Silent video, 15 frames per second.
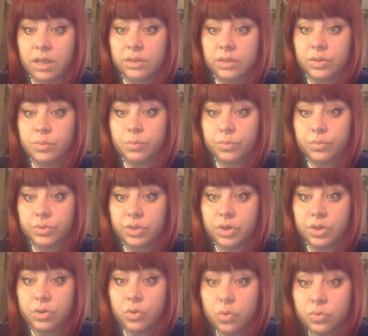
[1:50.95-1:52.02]
the, the
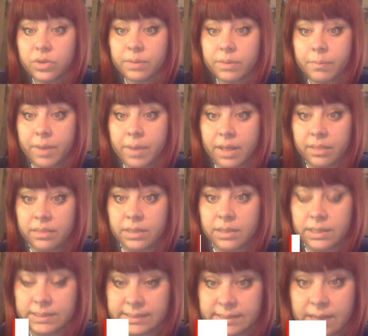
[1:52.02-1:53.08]
lunar month
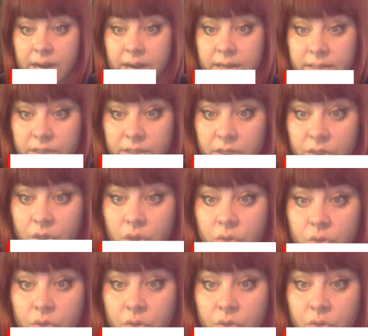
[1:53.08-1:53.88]
is starting